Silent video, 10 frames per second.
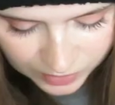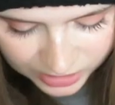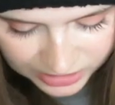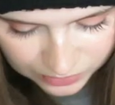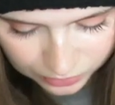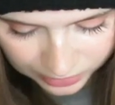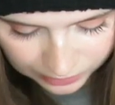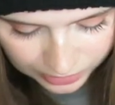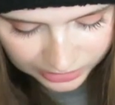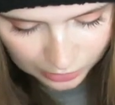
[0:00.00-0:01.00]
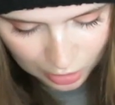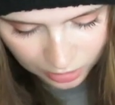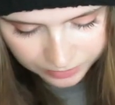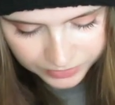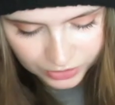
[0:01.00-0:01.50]
one is really, really
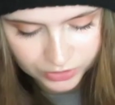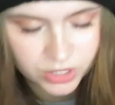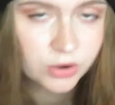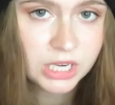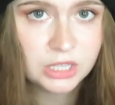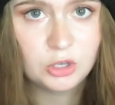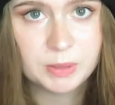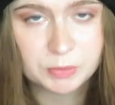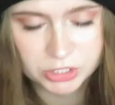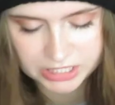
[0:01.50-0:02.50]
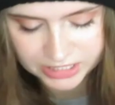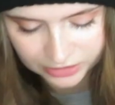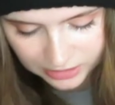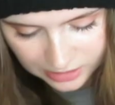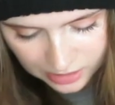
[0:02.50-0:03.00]
long, so it's already a little bit more
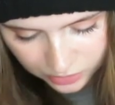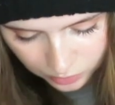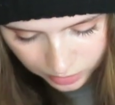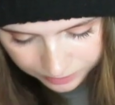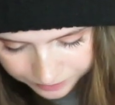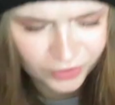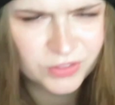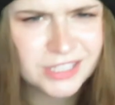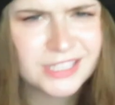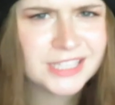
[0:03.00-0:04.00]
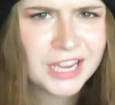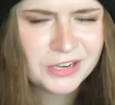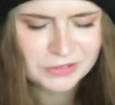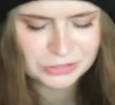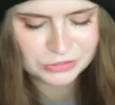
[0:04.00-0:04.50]
detailed than the other one. Oh, this is
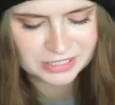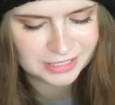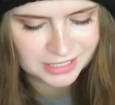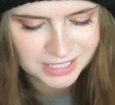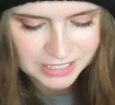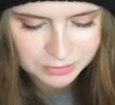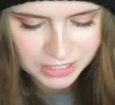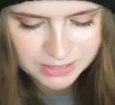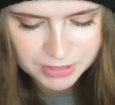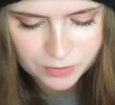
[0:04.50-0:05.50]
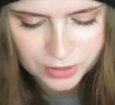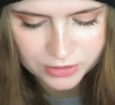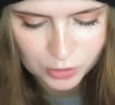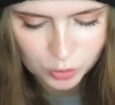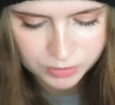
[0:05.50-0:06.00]
kind of interesting. It says, please be aware
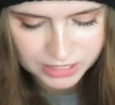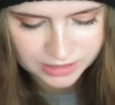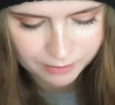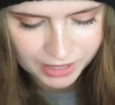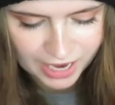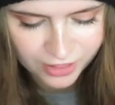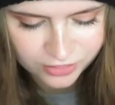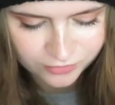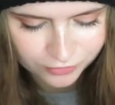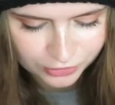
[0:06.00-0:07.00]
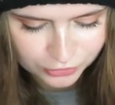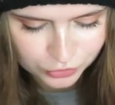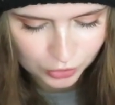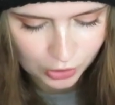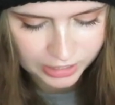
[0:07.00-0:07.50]
that opening the path for your
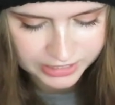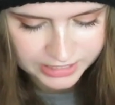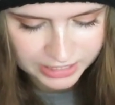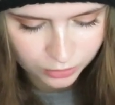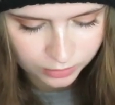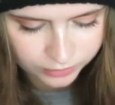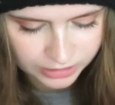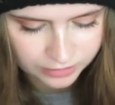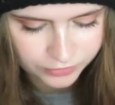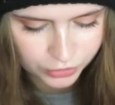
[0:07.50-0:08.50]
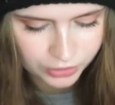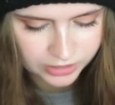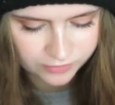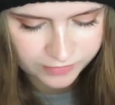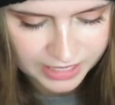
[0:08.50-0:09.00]
drawing is the equivalent of
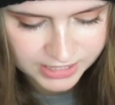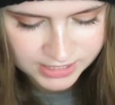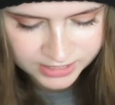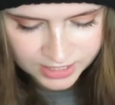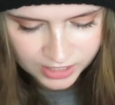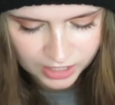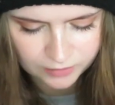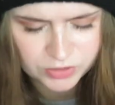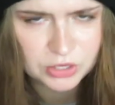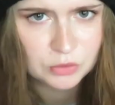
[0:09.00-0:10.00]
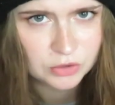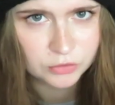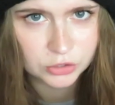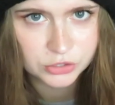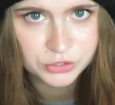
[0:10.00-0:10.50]
turning the face of the
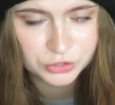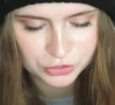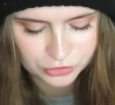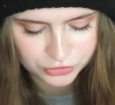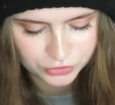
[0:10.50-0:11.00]
universe to your